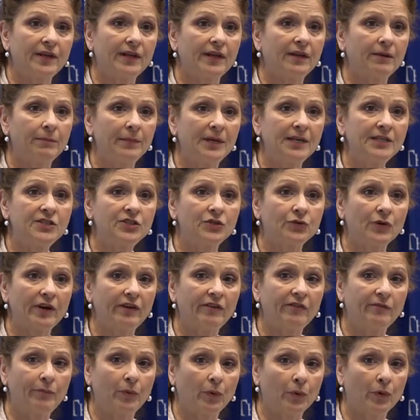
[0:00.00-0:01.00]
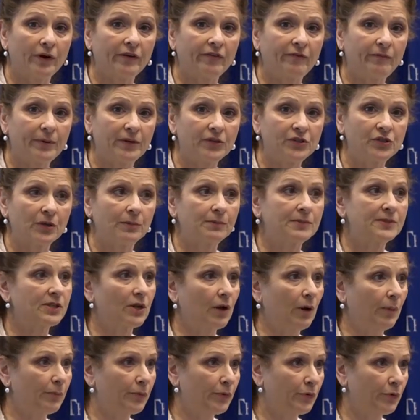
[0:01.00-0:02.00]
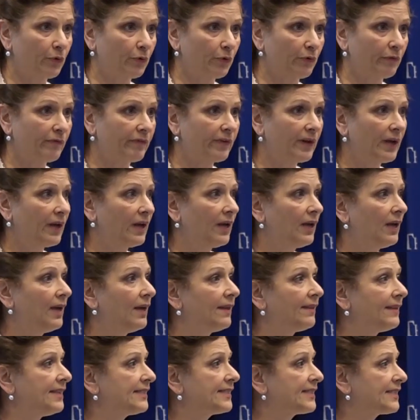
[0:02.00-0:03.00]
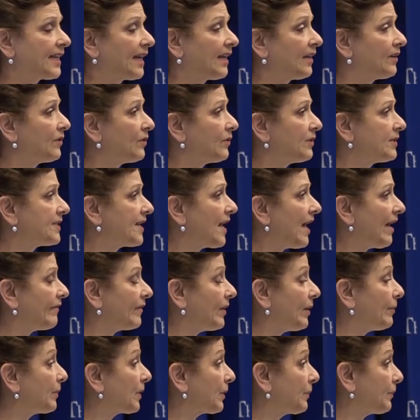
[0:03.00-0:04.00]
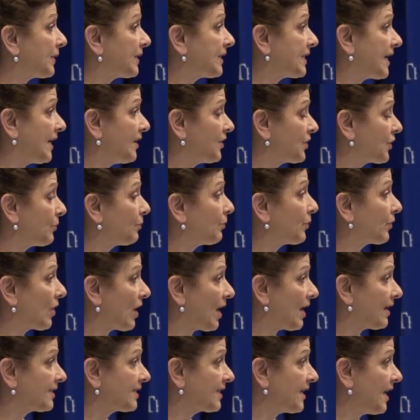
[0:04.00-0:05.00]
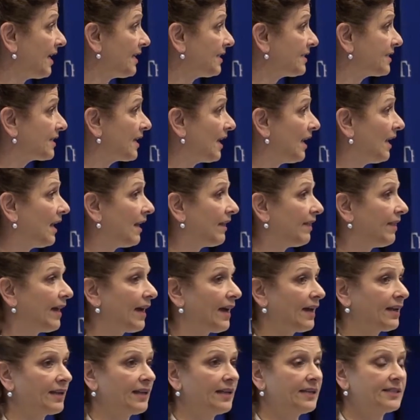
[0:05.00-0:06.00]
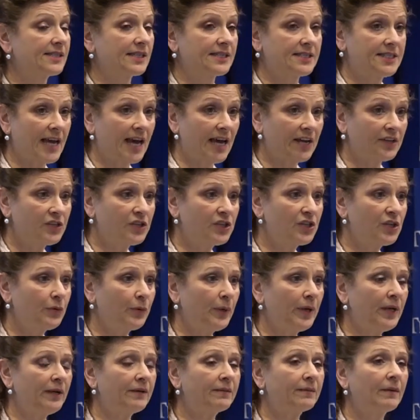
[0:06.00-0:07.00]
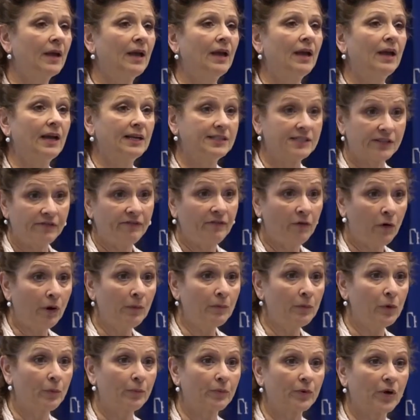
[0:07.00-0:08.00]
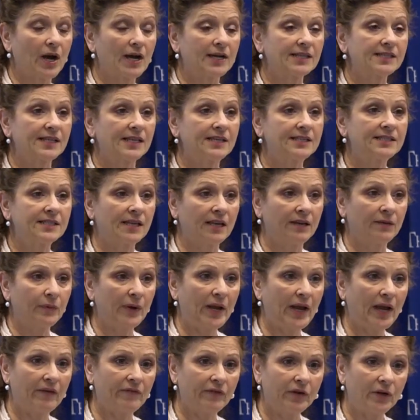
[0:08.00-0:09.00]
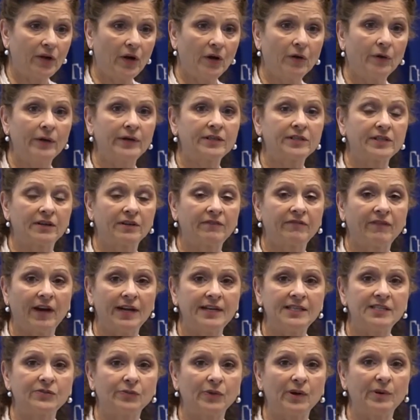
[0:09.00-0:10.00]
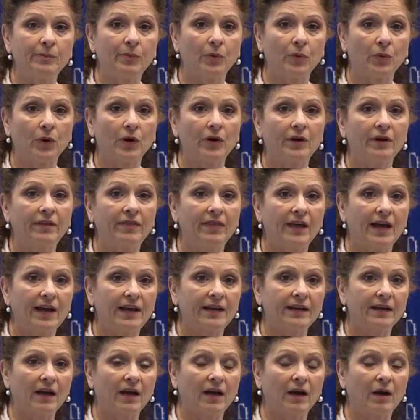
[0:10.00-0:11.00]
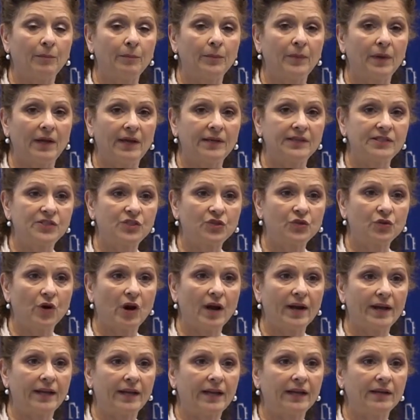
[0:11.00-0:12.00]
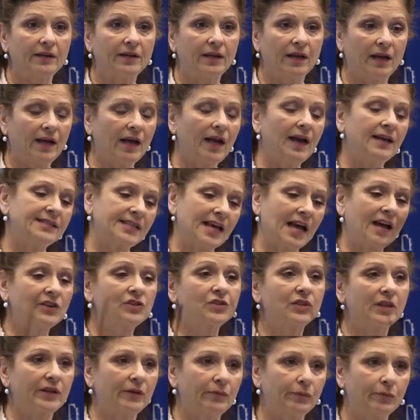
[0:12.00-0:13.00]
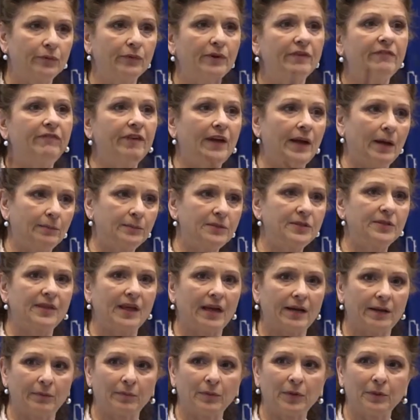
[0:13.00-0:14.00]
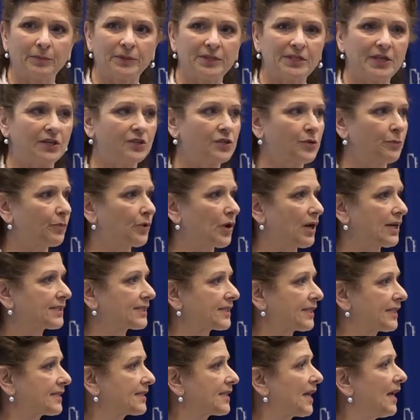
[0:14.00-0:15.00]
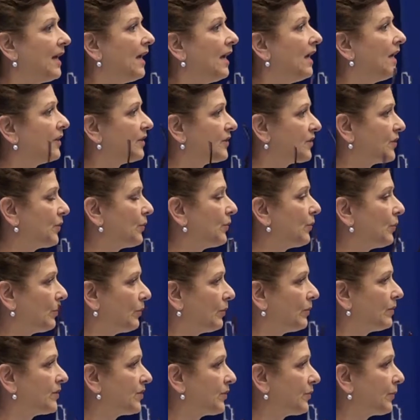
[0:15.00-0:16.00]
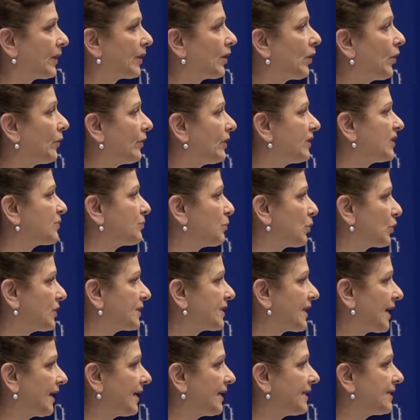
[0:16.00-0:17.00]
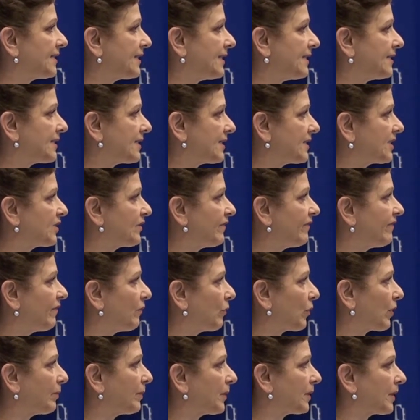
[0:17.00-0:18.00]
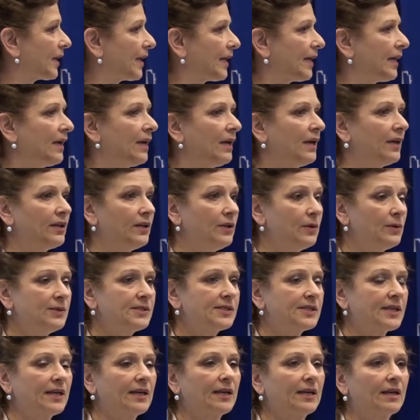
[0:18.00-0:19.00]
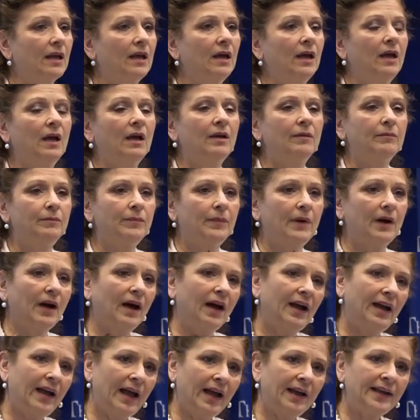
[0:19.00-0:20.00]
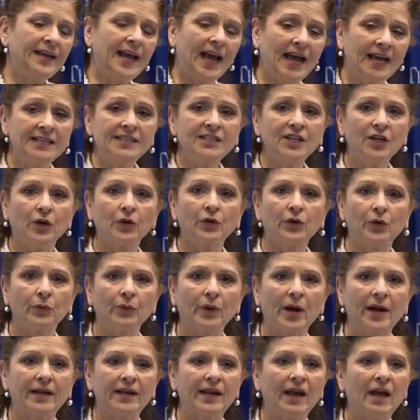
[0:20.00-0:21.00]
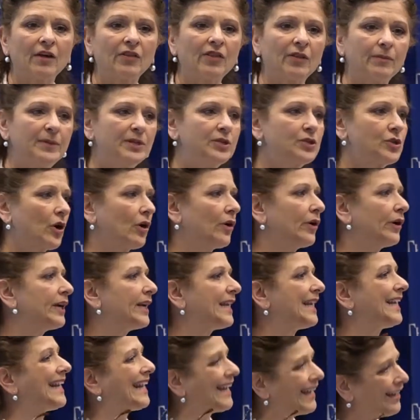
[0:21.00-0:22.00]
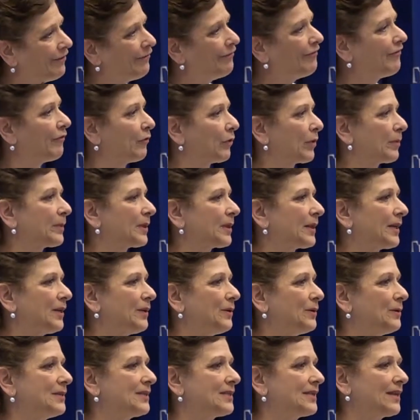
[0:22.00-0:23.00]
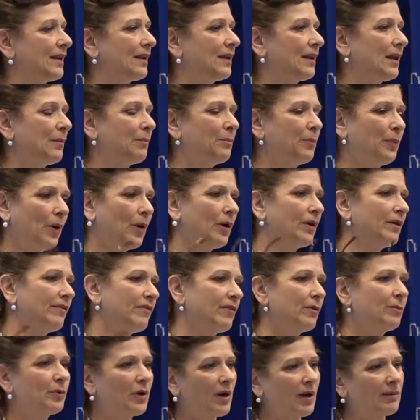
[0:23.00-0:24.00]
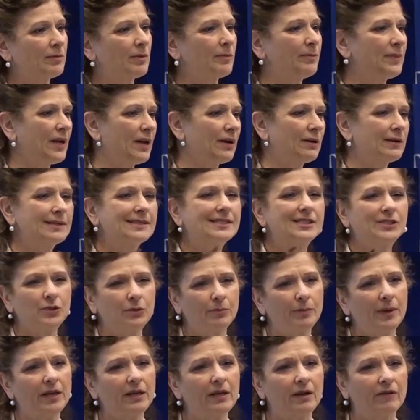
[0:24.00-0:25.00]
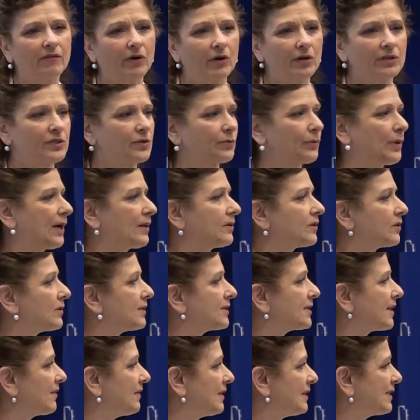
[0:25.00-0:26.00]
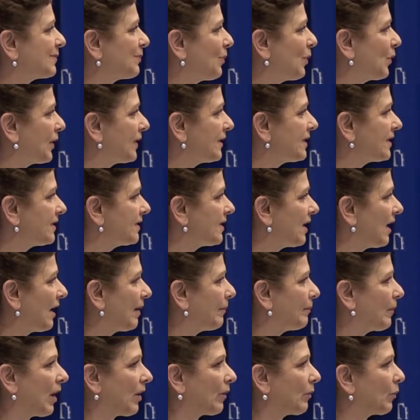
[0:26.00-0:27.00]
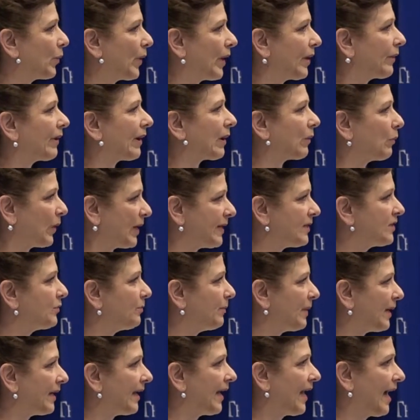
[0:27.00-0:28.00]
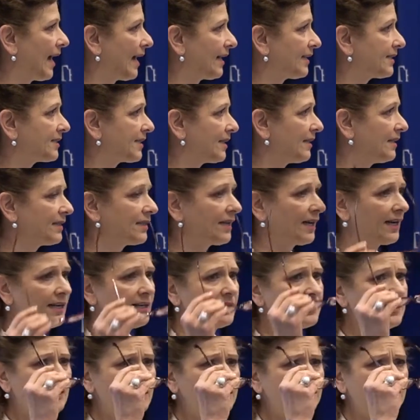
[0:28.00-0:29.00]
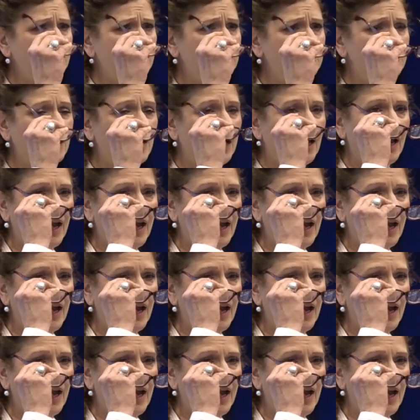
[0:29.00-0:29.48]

the administrative board of bishops approve. These standards have an implementation process that is attached to it. It's a formal process, and we have a current advisory board that um, is trying, has actually revamped that implementation process to, to encourage more dioceses to formally use it. I, I, can tell you right now the majority informally use it, and part of the problem there is too many of our directors at this point in time are wearing way too many hats in the dioceses,